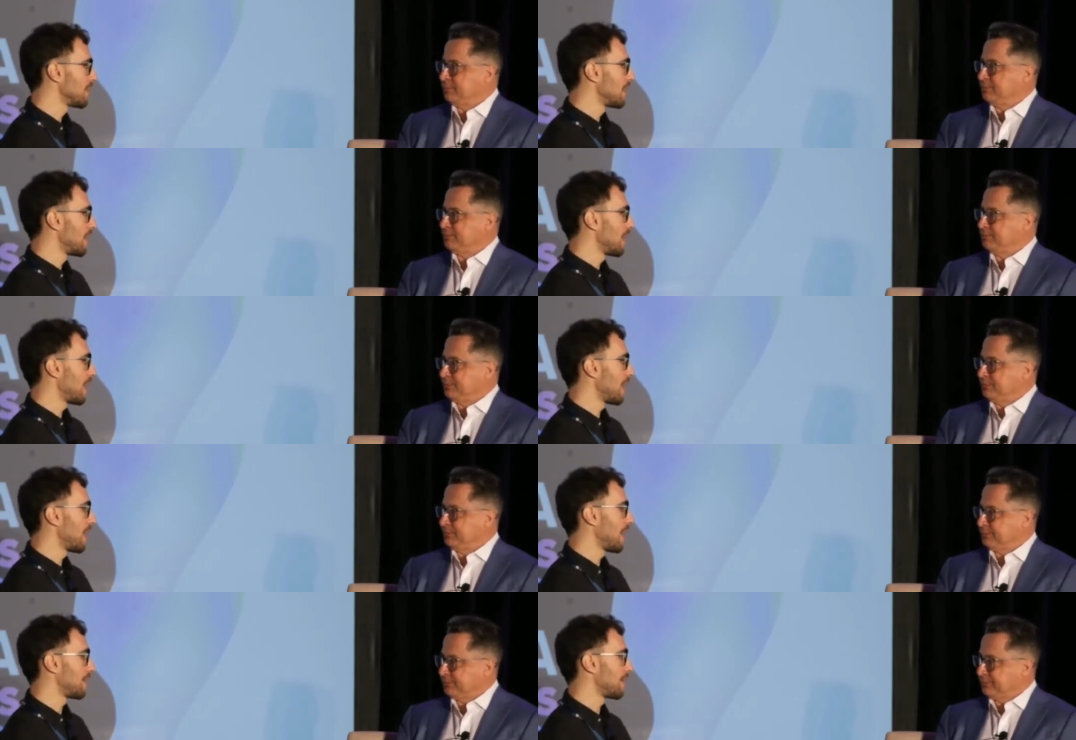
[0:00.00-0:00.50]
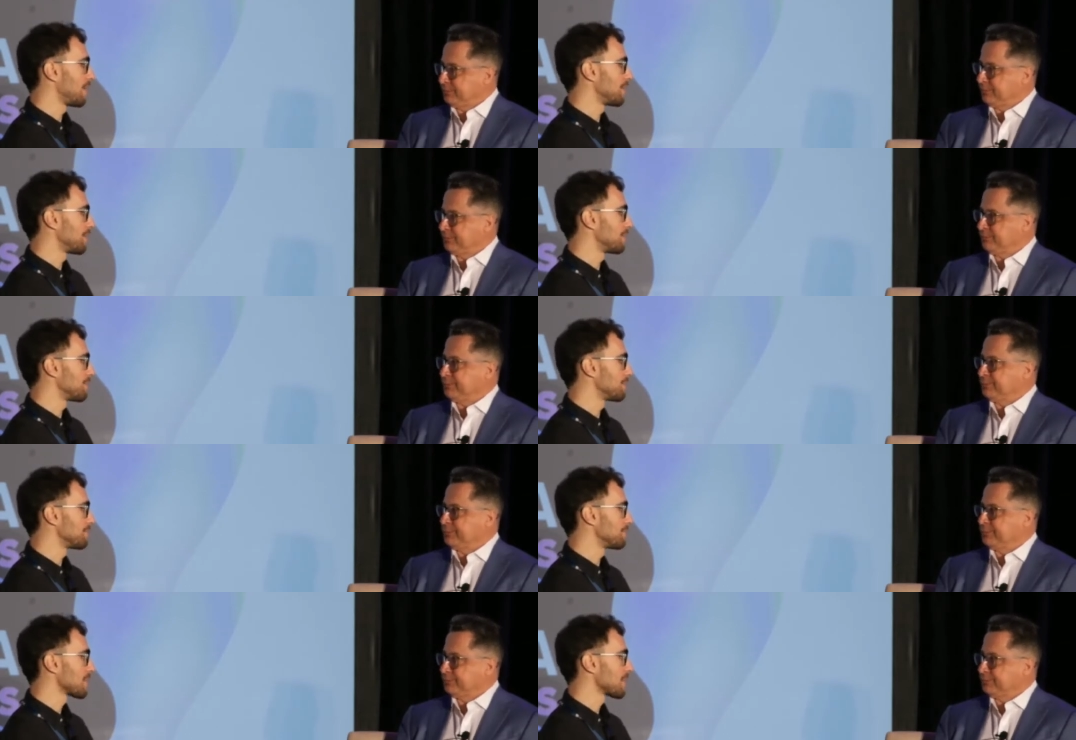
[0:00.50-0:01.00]

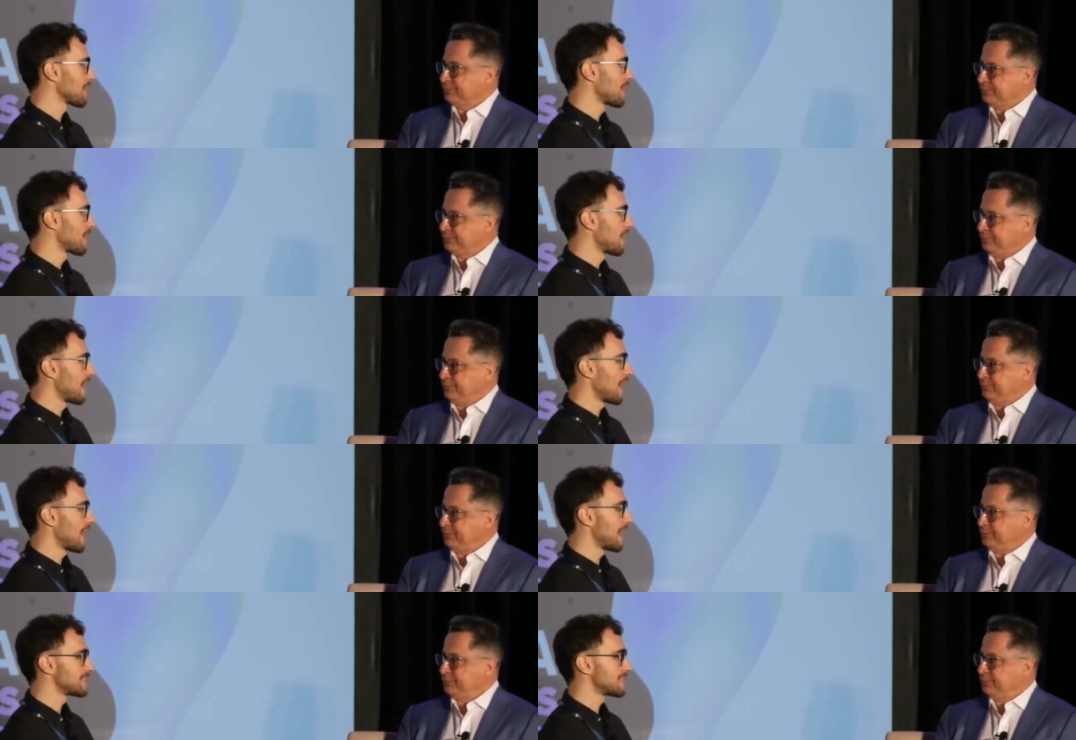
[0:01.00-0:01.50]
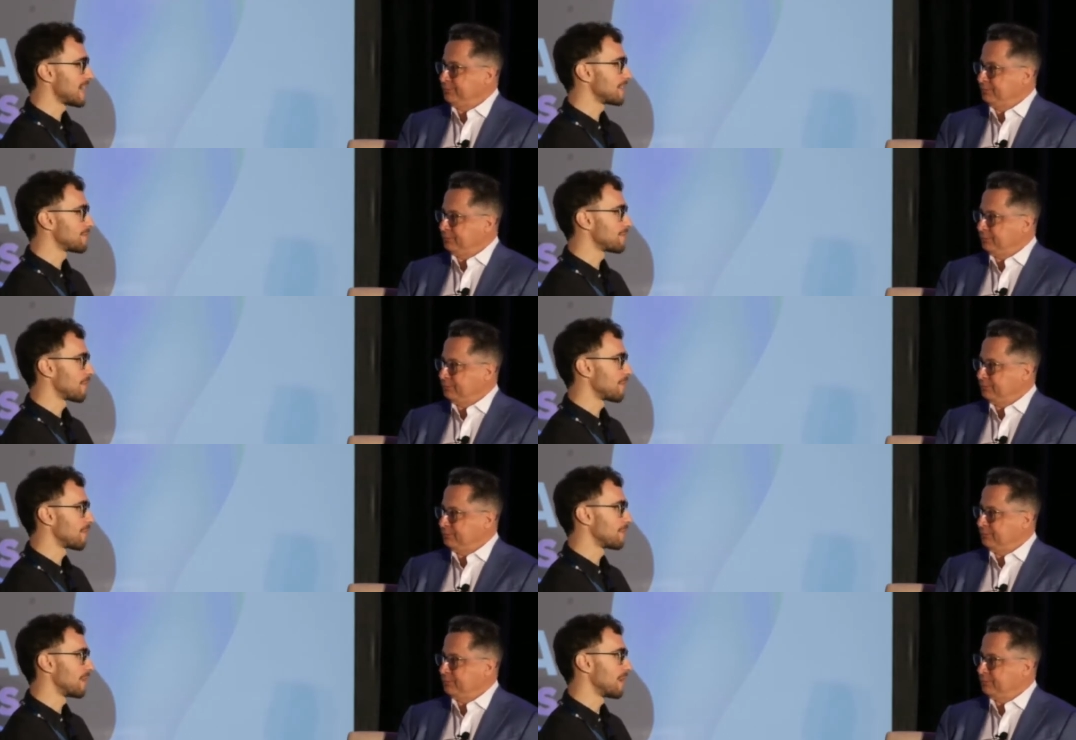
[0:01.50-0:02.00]
Speaker 1: Um, aside
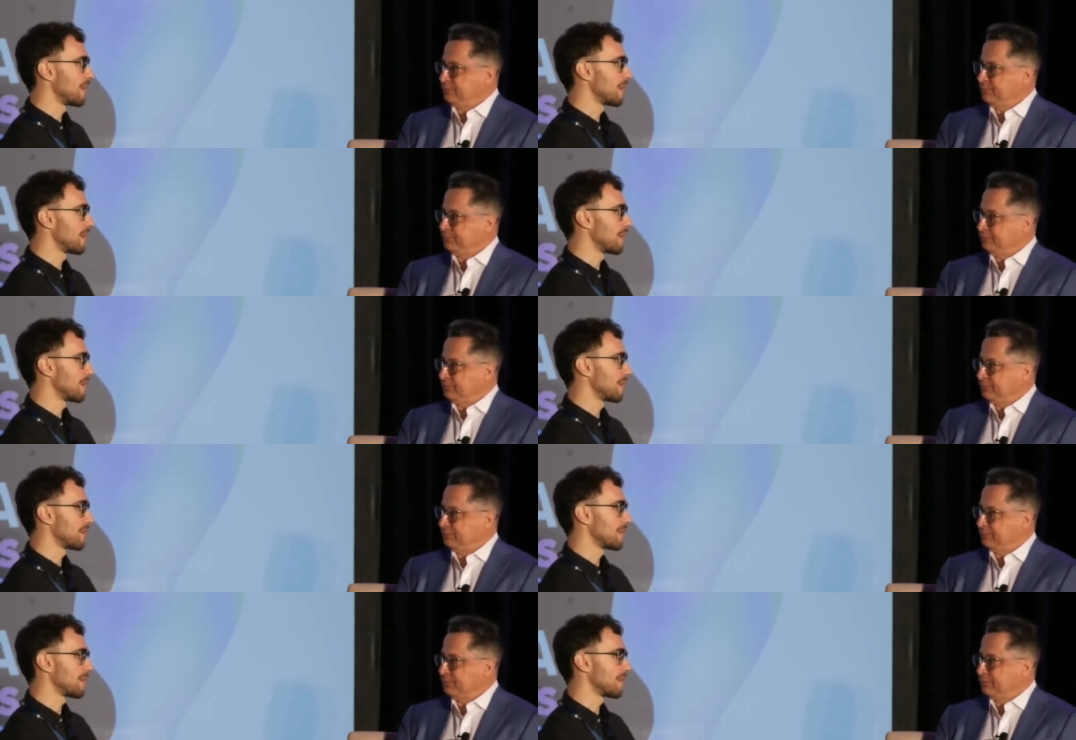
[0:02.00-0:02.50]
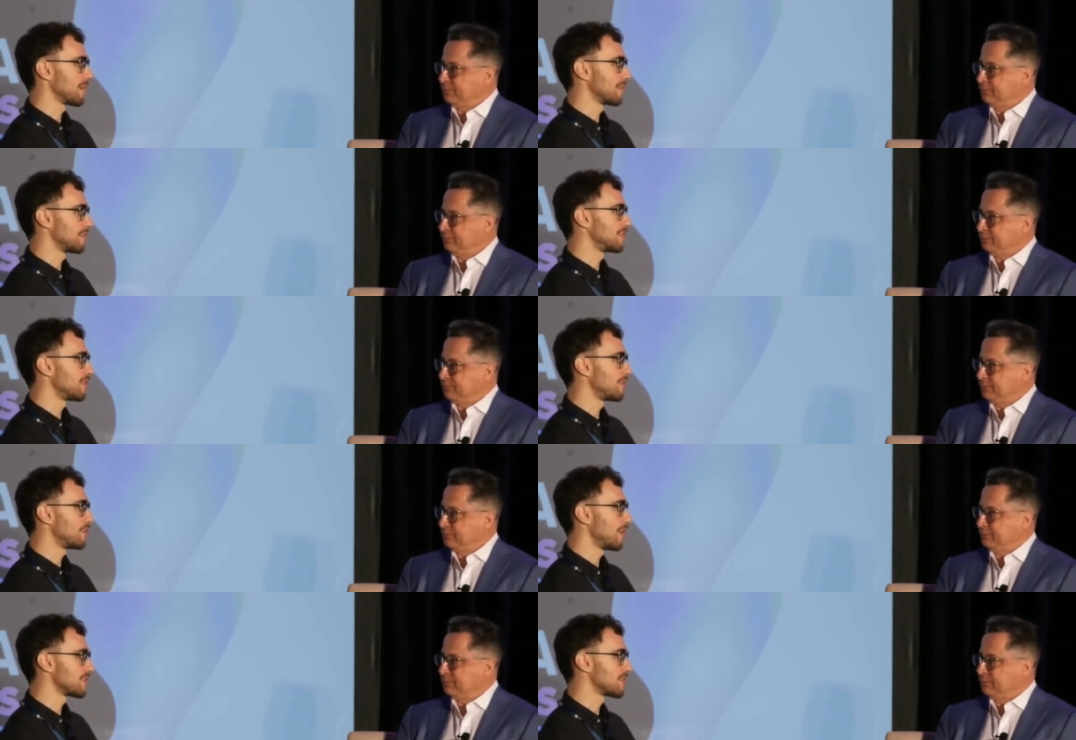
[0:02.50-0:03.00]
from the
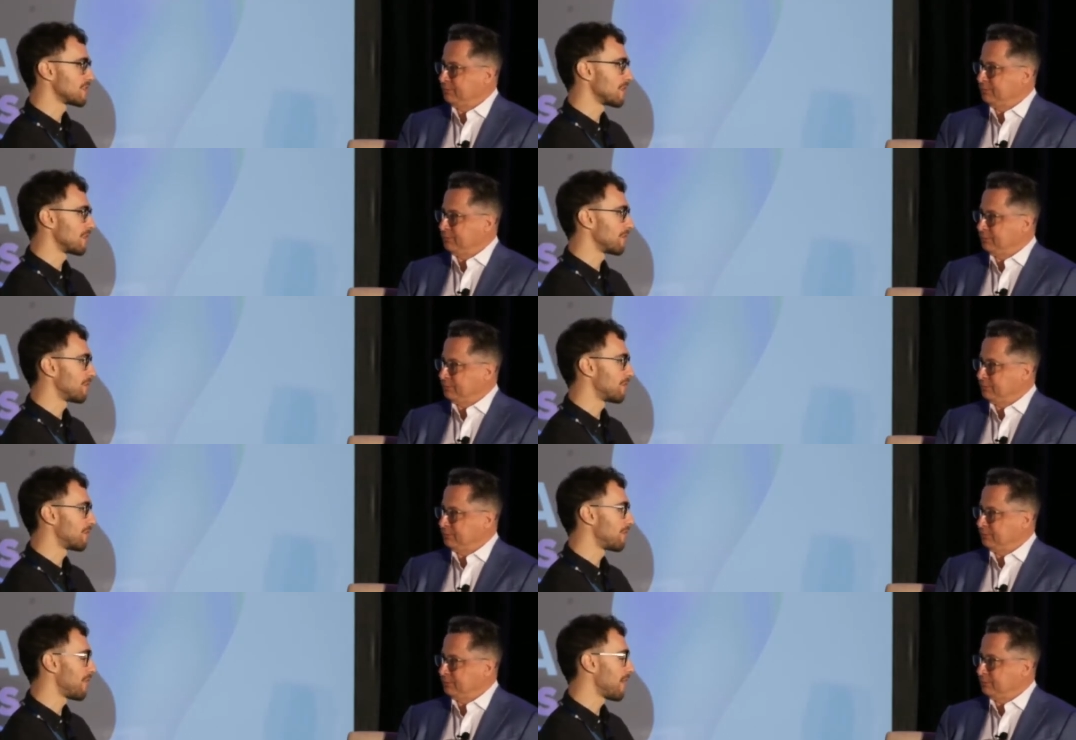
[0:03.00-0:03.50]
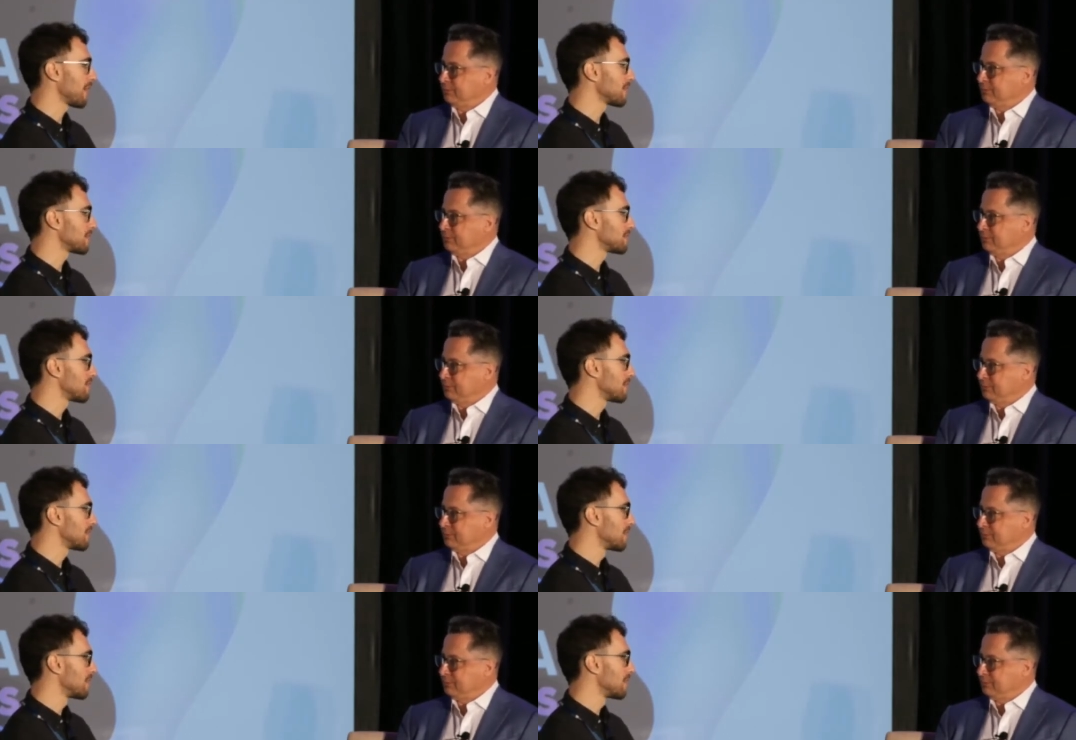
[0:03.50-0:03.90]
duration of effect,